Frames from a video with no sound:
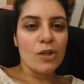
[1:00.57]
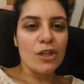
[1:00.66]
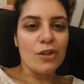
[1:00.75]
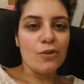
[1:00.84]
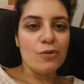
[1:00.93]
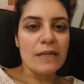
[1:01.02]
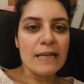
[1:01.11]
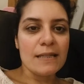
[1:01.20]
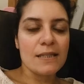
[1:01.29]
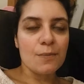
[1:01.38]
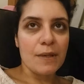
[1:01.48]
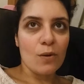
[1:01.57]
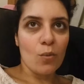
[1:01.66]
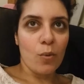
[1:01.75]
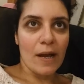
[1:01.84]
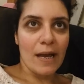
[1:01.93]
you need to be
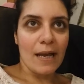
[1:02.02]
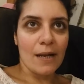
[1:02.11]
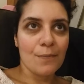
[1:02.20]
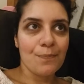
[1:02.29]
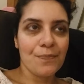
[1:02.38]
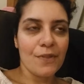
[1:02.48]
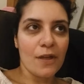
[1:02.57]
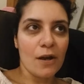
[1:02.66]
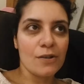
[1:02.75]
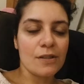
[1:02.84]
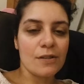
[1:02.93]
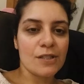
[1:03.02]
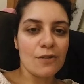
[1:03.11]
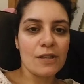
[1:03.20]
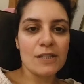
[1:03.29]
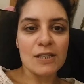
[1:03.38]
aware that,
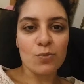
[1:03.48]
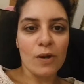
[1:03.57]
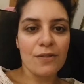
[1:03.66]
so this is